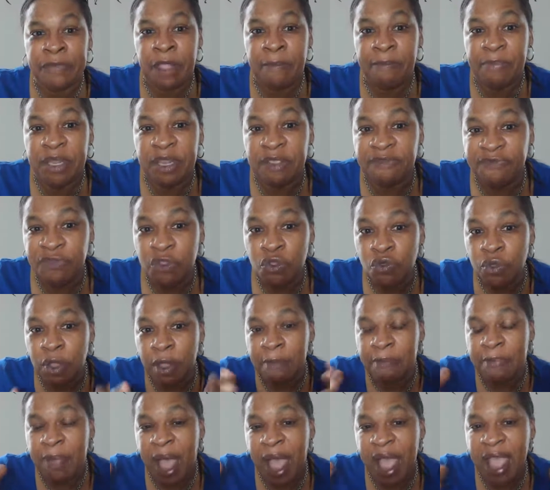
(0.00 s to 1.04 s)
But if you
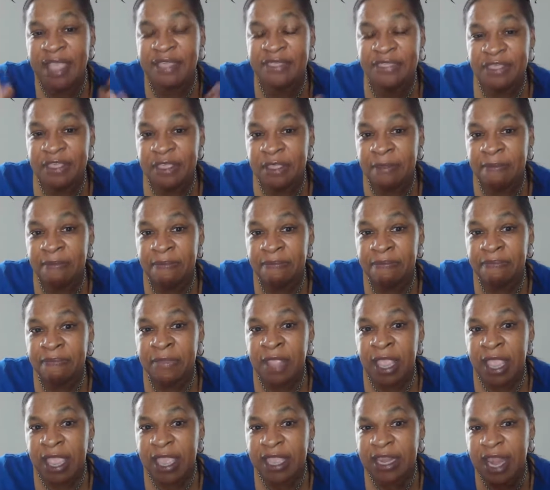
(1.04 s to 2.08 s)
could buy them
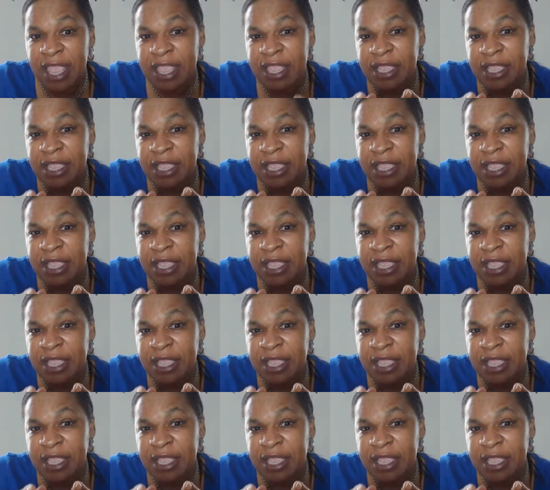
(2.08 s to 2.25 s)
and they